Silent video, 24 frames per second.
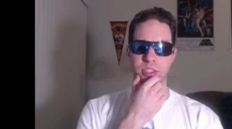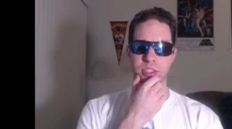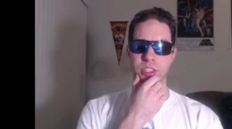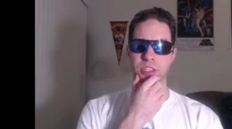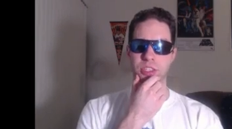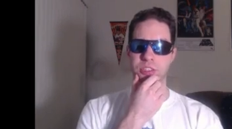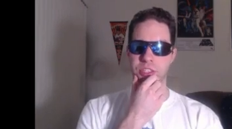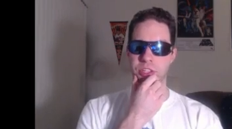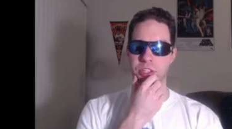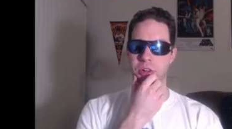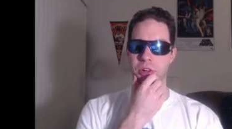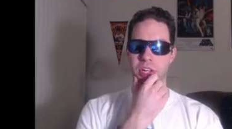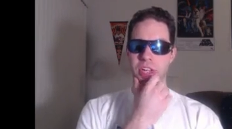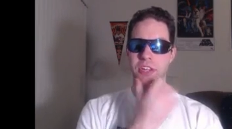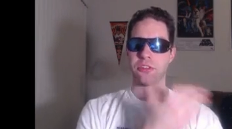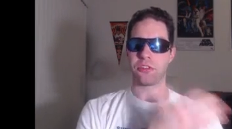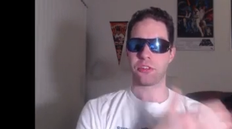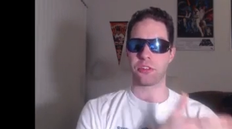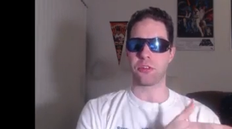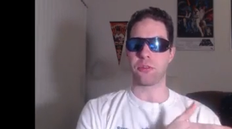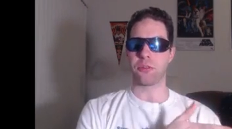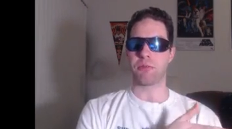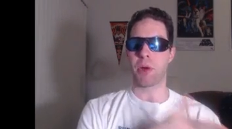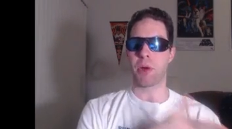should turn
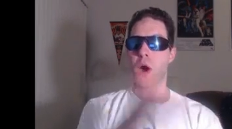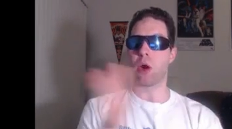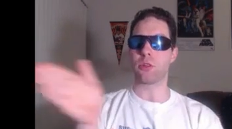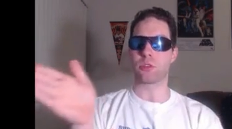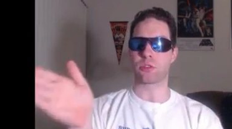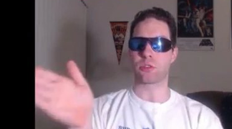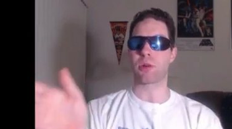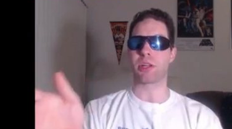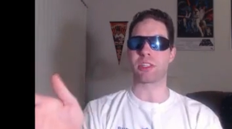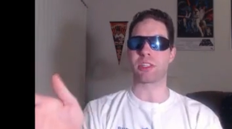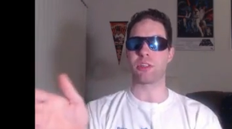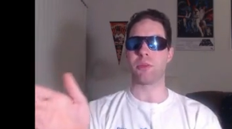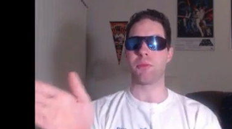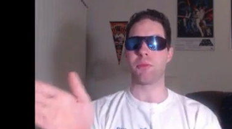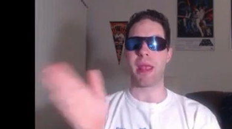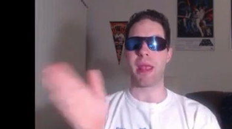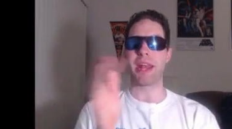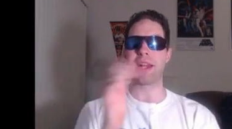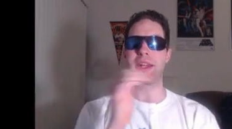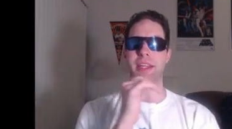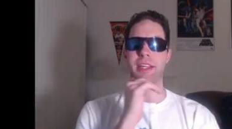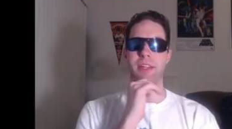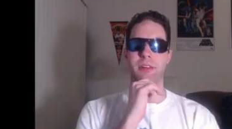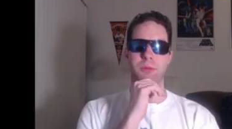into
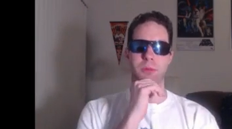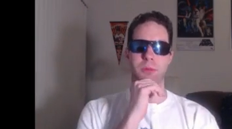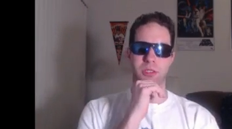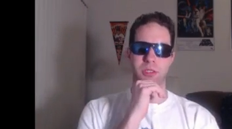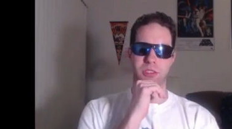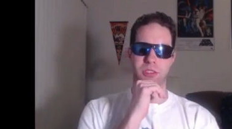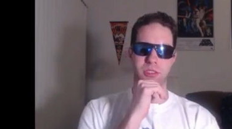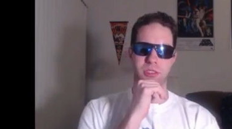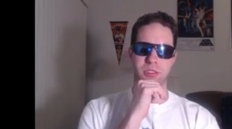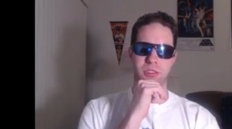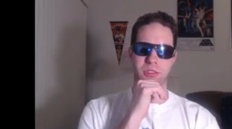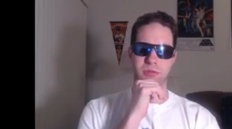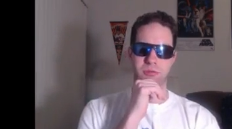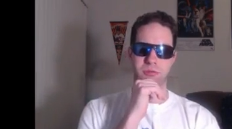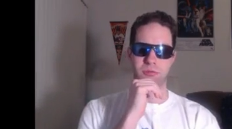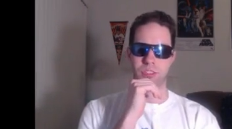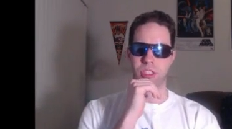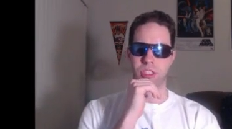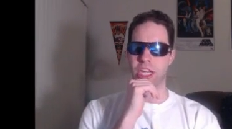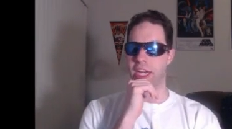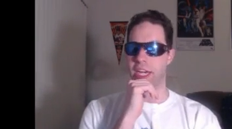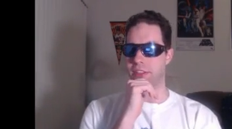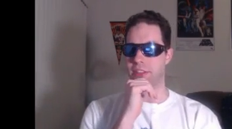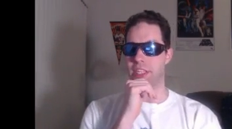post-WrestleMania once
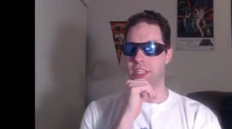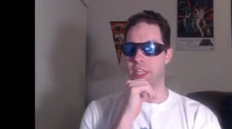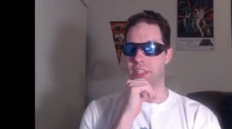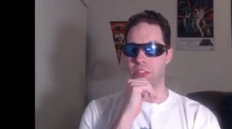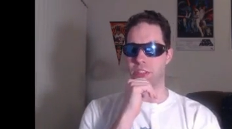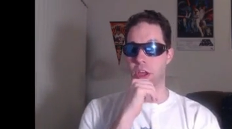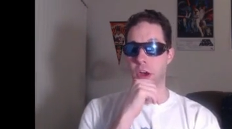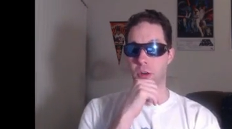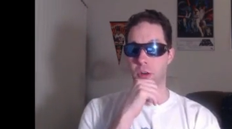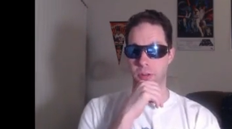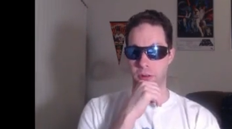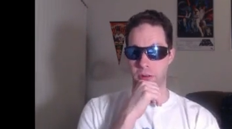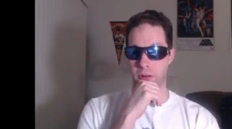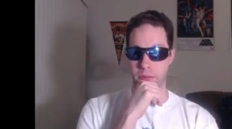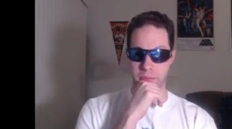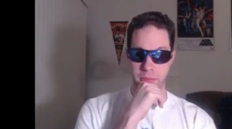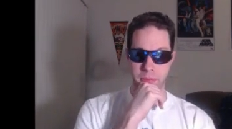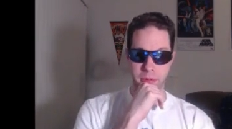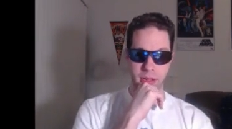Shane takes over.